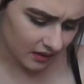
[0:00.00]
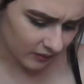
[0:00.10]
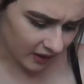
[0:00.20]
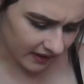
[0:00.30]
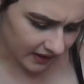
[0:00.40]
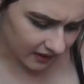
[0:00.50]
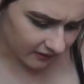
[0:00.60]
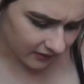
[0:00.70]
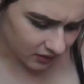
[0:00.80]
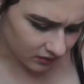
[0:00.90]
my hair
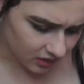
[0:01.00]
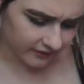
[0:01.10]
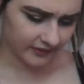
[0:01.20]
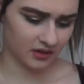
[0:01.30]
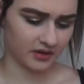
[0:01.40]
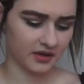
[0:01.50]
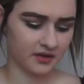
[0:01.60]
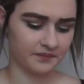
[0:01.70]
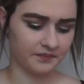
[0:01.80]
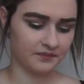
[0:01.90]
fall off a lot.
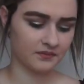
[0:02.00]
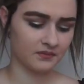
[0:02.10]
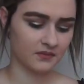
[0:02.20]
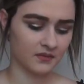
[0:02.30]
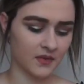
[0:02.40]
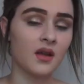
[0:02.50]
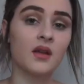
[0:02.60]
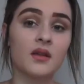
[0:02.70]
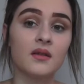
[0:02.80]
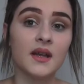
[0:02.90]

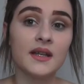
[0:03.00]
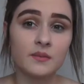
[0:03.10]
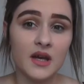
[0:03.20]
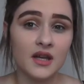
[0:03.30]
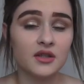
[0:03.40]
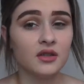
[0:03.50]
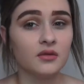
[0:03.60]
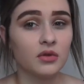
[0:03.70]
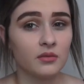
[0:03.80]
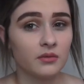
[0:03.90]
That's bad. You
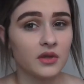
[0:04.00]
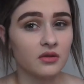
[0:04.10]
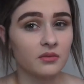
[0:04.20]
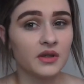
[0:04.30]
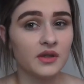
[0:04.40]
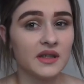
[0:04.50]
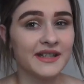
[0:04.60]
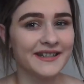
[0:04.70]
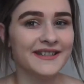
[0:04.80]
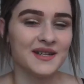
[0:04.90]
should probably not be using
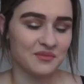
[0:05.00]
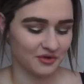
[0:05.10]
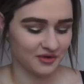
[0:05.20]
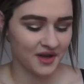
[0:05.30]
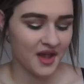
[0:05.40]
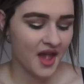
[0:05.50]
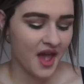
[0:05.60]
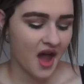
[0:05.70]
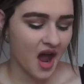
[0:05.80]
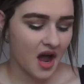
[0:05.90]
that shampoo.
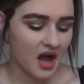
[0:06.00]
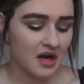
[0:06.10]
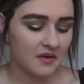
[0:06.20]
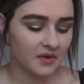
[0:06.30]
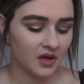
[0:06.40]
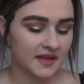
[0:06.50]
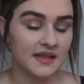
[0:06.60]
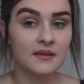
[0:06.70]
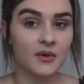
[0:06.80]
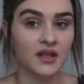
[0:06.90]
Um,
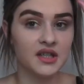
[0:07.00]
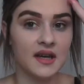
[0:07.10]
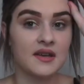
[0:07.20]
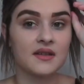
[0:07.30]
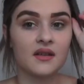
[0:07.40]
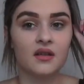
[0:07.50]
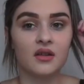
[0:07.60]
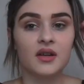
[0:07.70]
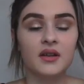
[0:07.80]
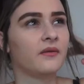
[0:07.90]
honestly, mine changes a
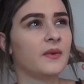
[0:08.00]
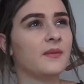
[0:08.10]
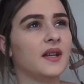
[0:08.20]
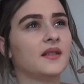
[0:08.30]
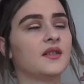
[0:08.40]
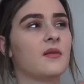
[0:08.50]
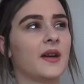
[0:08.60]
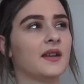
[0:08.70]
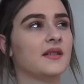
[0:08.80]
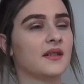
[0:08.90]
lot. I've been meaning to go
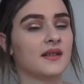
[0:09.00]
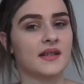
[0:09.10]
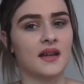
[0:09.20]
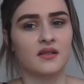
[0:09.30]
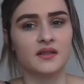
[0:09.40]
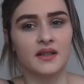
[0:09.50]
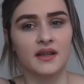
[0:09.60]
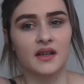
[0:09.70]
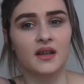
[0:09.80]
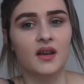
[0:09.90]
back into the salon to
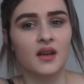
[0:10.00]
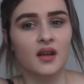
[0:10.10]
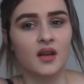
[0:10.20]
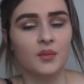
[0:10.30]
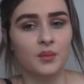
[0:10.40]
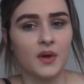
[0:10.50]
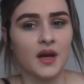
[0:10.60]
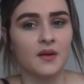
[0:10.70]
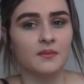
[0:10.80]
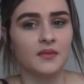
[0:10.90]
get
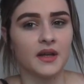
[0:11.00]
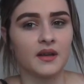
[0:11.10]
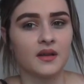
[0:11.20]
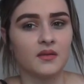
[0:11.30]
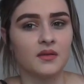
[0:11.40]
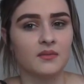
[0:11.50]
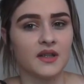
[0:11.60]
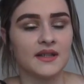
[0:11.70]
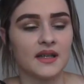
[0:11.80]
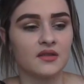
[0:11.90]
um, like my
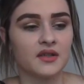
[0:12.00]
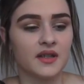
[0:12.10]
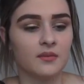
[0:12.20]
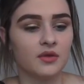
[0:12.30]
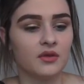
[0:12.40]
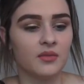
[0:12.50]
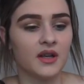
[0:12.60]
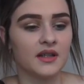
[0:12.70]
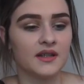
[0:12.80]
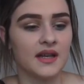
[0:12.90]
salon shampoo, but
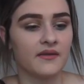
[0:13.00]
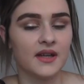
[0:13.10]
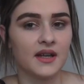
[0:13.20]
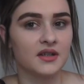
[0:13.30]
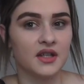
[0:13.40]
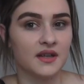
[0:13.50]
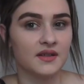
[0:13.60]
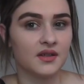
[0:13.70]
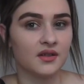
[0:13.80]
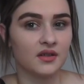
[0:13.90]
I just haven't had a
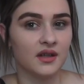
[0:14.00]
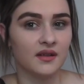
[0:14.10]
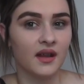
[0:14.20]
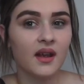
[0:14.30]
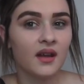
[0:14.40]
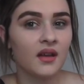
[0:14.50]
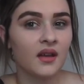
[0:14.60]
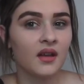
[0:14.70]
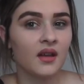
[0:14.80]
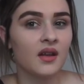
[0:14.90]
chance to go in
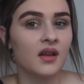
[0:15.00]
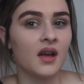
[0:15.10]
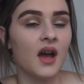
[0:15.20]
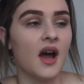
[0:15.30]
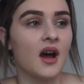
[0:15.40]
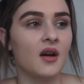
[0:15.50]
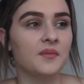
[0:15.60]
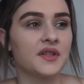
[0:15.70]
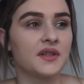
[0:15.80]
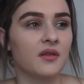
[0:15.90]
there.
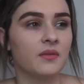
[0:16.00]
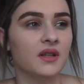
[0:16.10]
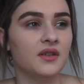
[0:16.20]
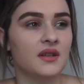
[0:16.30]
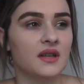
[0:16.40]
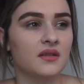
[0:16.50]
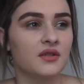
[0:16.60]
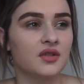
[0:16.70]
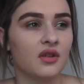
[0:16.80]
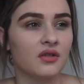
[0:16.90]
Um, so I've been using
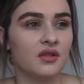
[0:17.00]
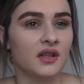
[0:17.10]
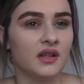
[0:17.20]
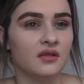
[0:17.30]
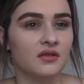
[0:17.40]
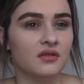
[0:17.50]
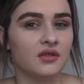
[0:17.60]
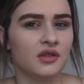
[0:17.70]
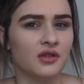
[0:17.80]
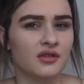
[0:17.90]
the Tony
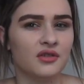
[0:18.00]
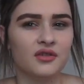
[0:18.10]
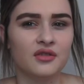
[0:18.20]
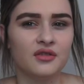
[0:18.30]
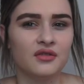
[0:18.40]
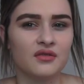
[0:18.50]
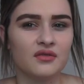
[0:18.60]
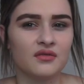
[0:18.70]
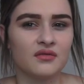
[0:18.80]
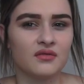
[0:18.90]
and
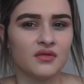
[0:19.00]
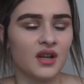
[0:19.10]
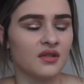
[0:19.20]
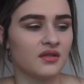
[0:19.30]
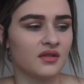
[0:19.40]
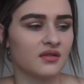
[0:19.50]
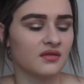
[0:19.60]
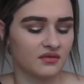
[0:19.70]
Co. I don't know